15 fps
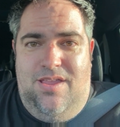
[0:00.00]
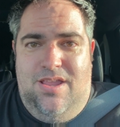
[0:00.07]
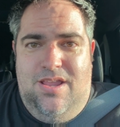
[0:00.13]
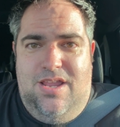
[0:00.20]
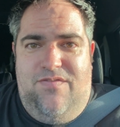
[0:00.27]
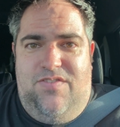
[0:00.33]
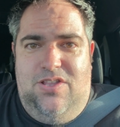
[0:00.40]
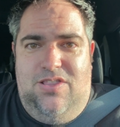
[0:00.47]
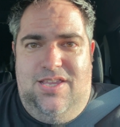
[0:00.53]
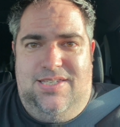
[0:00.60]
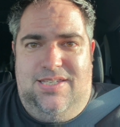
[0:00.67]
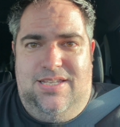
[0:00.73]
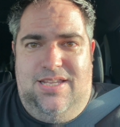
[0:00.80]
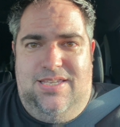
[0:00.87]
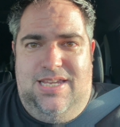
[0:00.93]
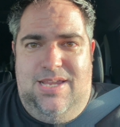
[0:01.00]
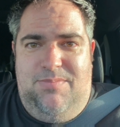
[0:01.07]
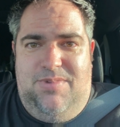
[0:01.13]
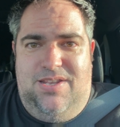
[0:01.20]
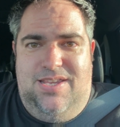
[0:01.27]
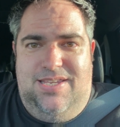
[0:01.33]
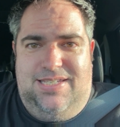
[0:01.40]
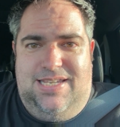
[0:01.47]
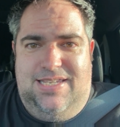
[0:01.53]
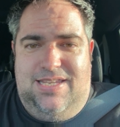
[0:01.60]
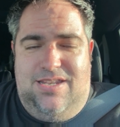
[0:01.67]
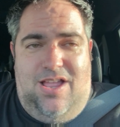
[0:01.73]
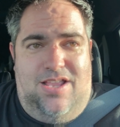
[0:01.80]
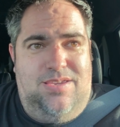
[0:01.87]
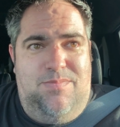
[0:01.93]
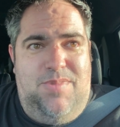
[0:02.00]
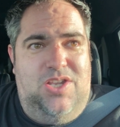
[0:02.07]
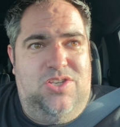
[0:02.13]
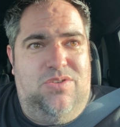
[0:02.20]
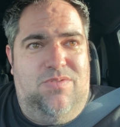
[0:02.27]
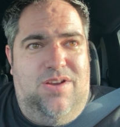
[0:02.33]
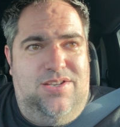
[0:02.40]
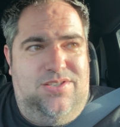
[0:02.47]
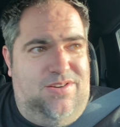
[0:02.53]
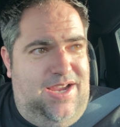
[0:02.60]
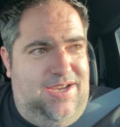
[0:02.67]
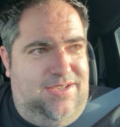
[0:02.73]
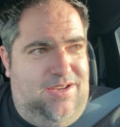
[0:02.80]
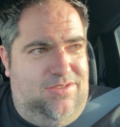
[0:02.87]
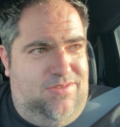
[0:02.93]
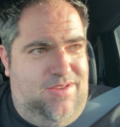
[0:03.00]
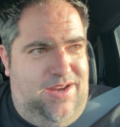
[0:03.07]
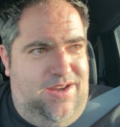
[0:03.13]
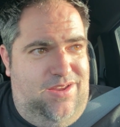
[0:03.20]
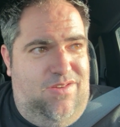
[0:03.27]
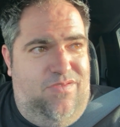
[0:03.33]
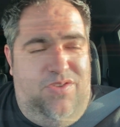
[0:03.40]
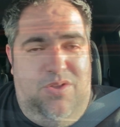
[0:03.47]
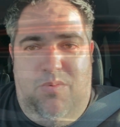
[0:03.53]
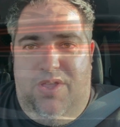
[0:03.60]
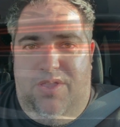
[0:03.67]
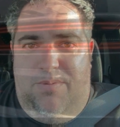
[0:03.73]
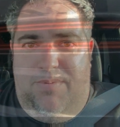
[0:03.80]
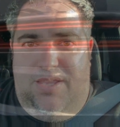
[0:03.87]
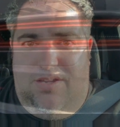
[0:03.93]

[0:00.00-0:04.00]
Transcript: If you listen to Tim Kuniskis, and not to mention Racer X also had an interview with him and